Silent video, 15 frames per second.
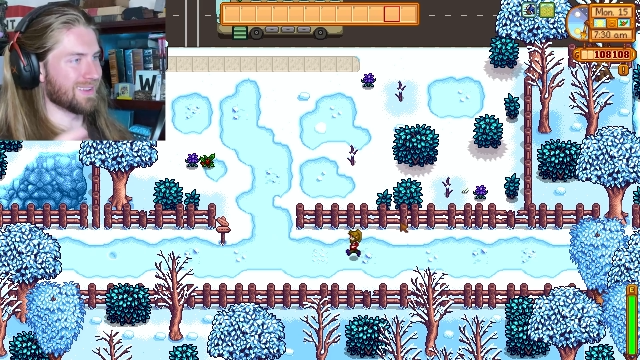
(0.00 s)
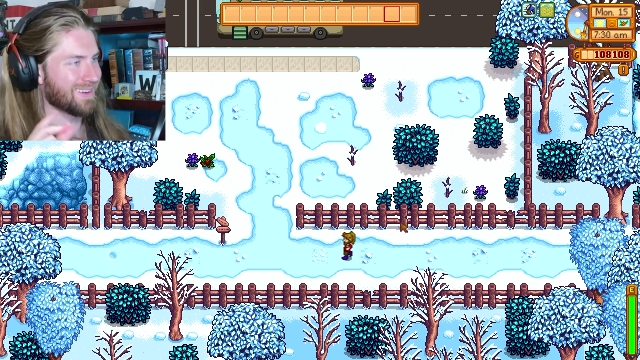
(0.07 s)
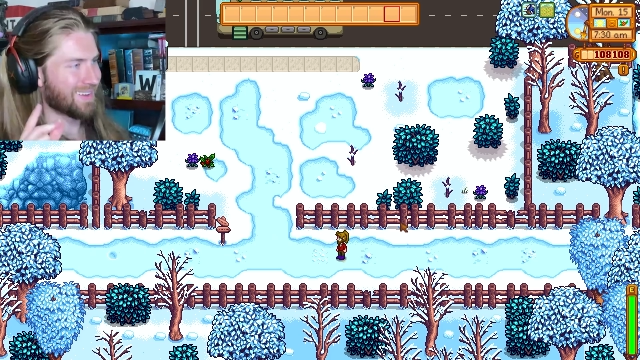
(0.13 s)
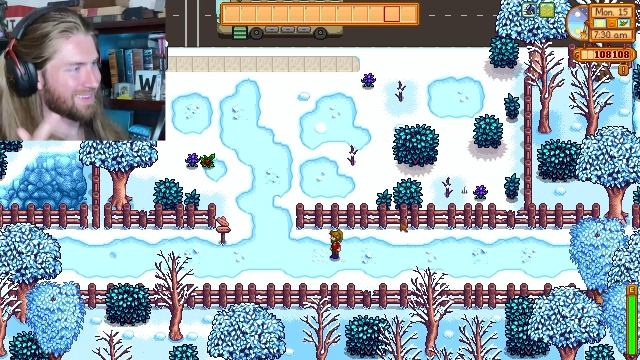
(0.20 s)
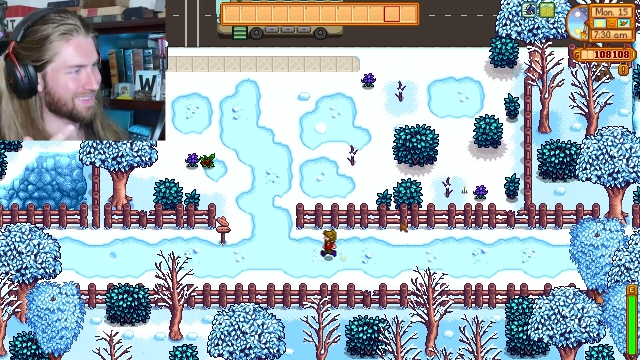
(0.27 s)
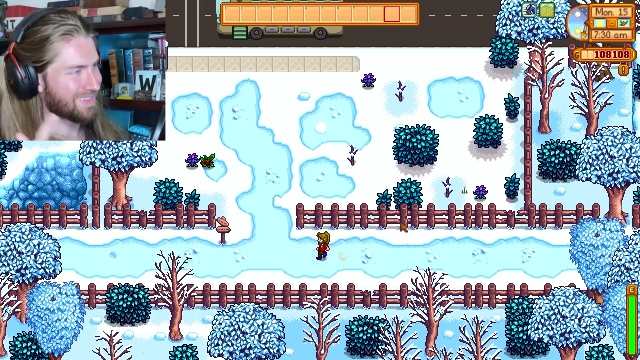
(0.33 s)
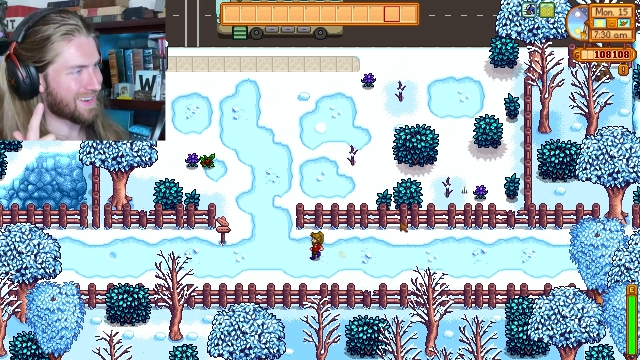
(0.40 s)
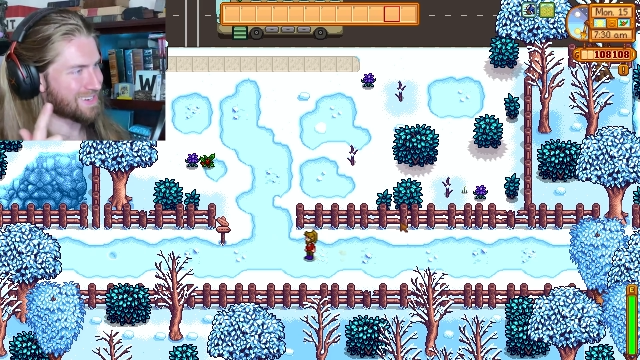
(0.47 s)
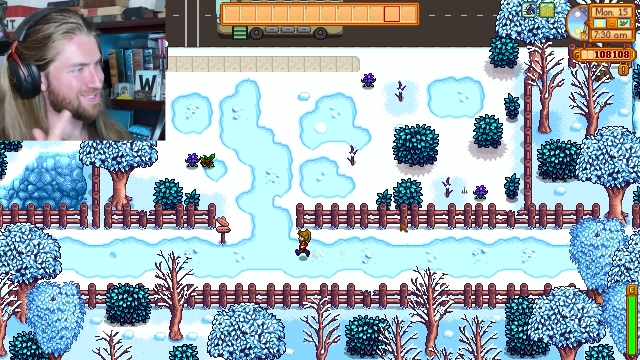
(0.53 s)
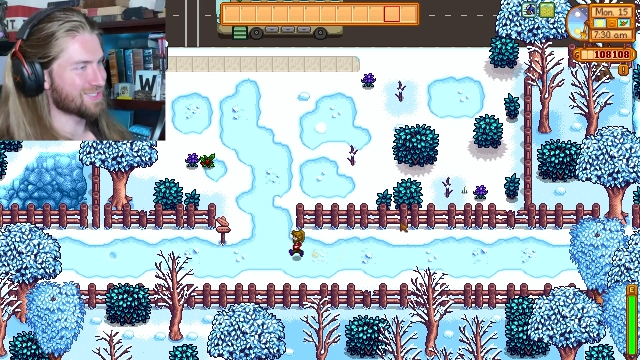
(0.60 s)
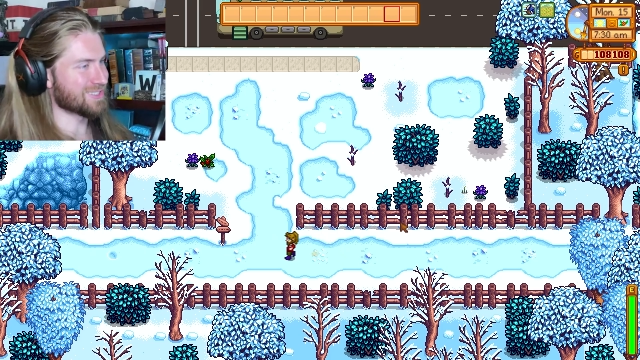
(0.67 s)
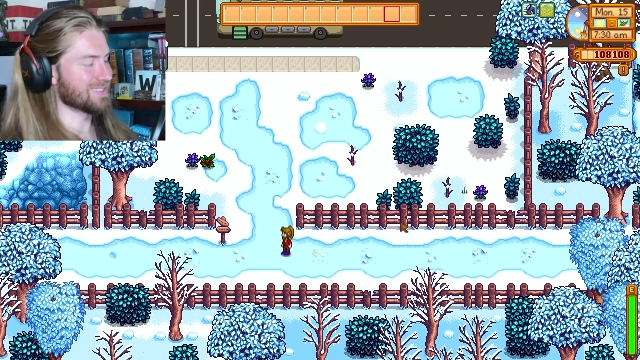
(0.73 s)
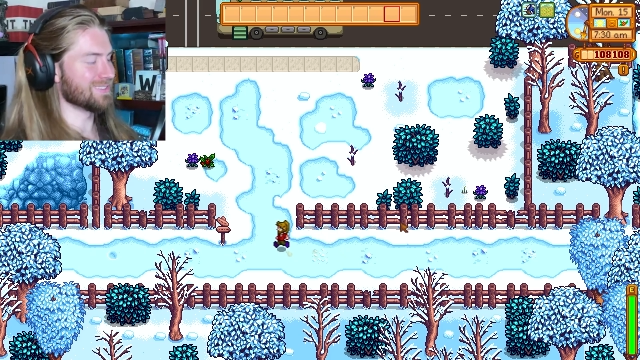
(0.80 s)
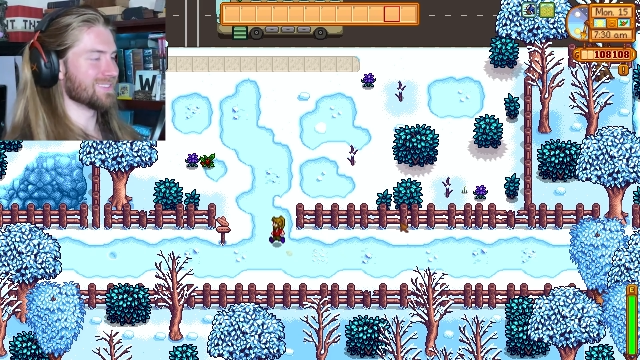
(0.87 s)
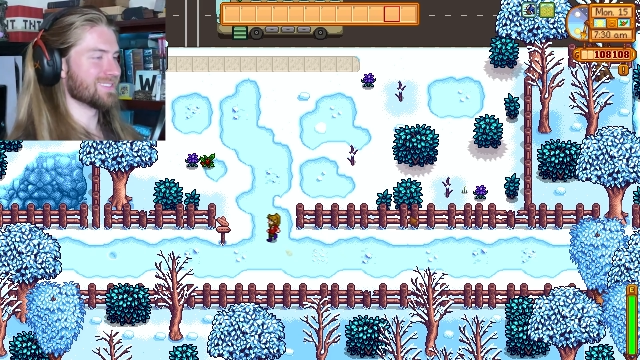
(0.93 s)
ah,
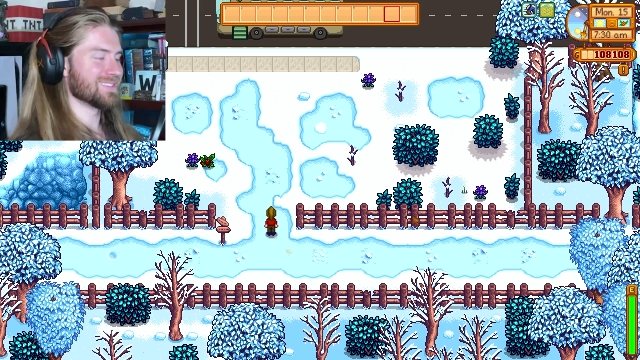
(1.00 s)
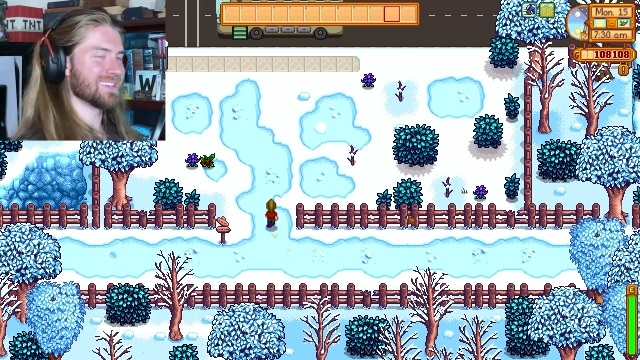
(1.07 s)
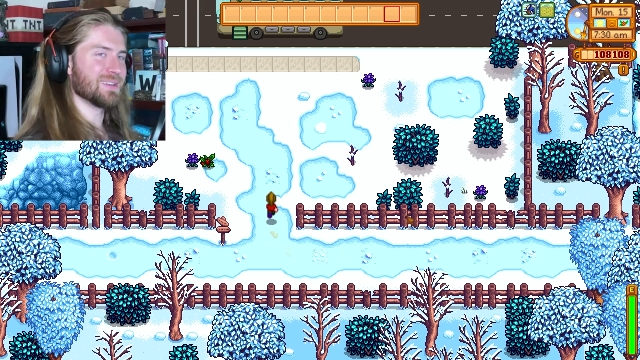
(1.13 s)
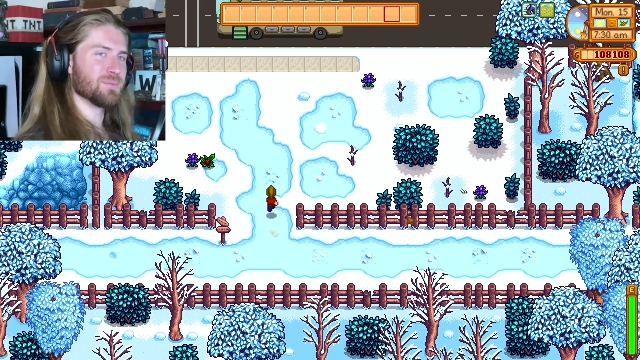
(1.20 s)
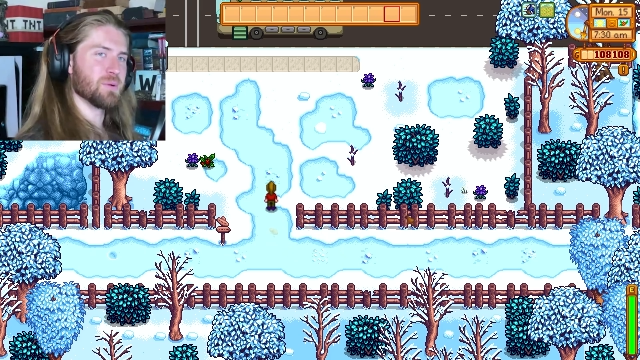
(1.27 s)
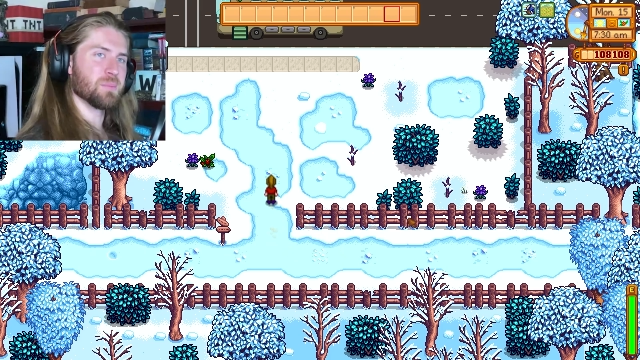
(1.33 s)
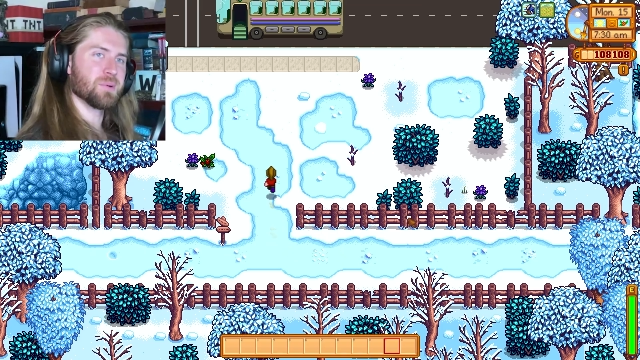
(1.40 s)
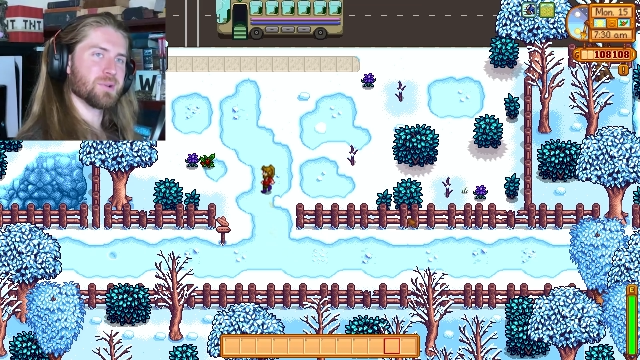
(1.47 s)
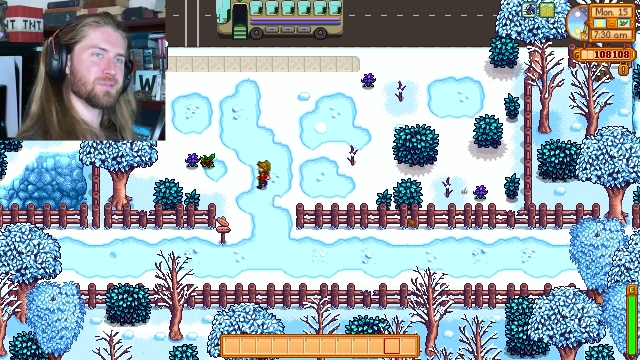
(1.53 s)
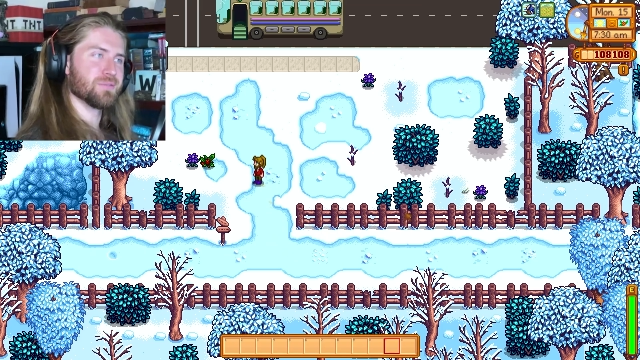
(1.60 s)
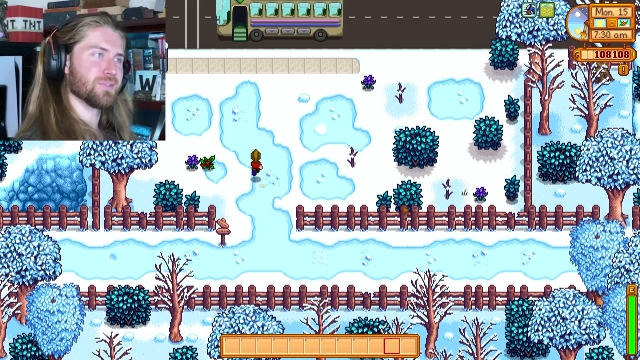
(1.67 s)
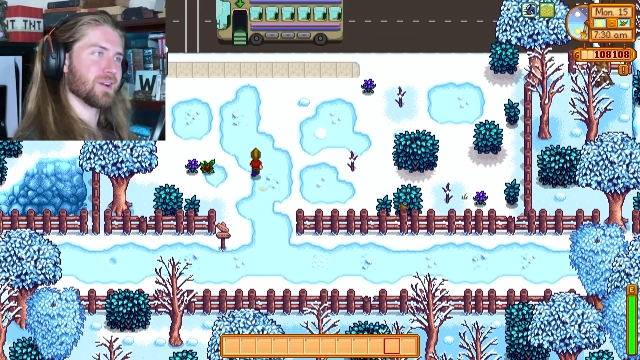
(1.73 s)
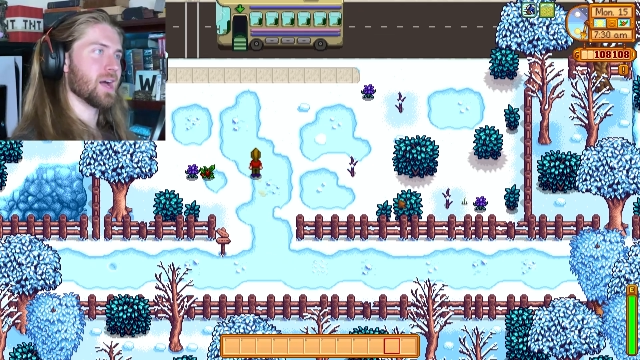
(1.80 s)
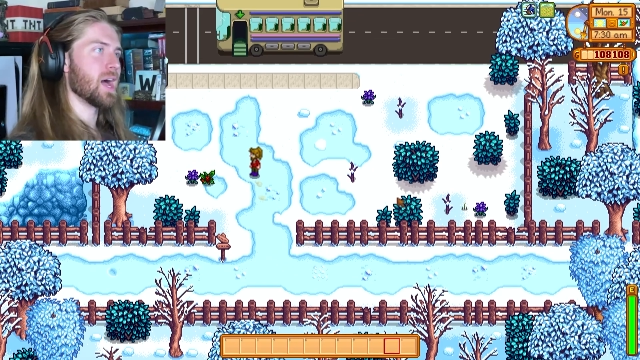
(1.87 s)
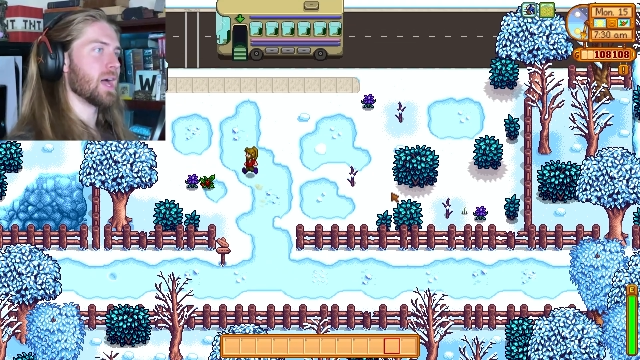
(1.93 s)
gotcha. See, remember you
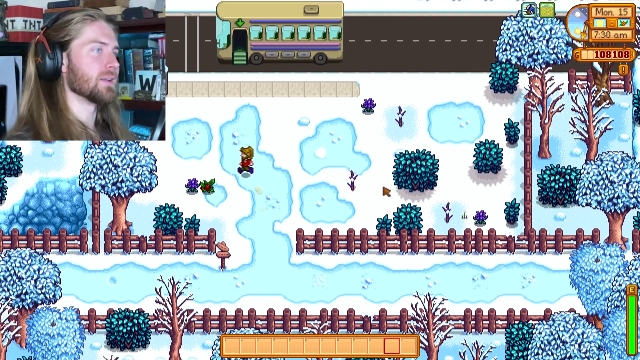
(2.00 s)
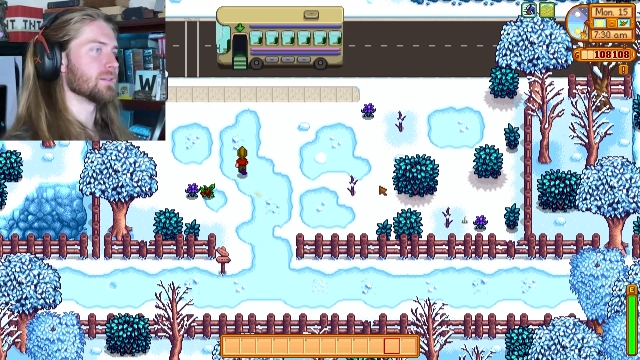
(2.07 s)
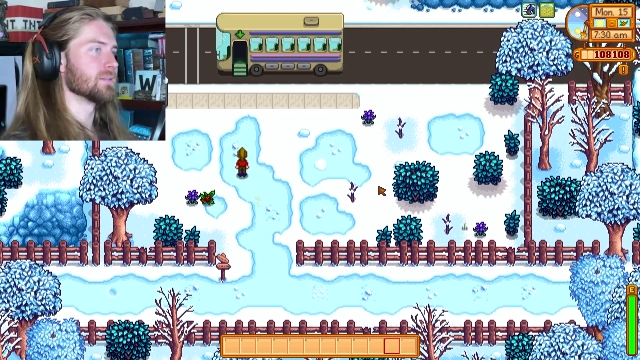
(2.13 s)
forgot.